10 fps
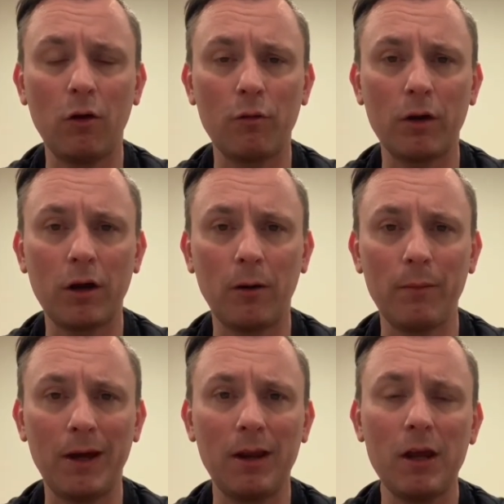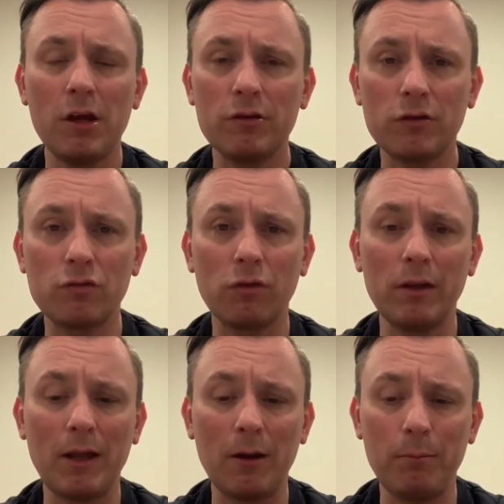overcome that. So it's really
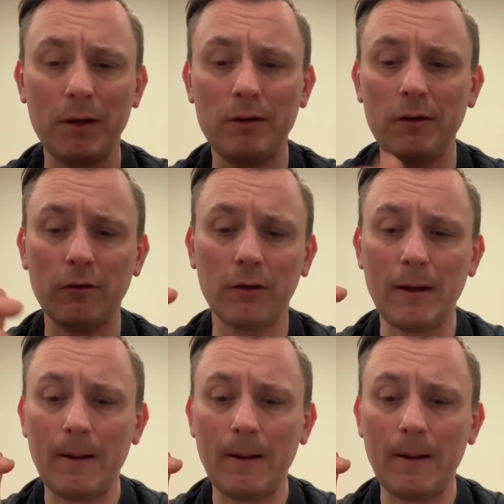not a big deal.